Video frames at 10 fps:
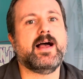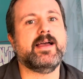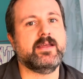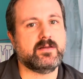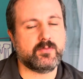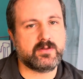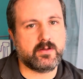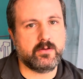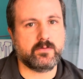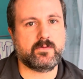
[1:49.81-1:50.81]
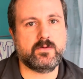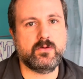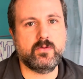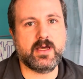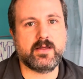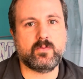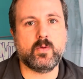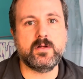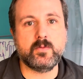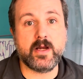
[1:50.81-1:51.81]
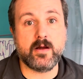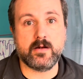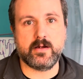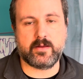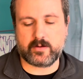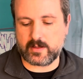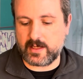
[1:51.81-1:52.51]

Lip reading: I get the materials to you guys one way or another.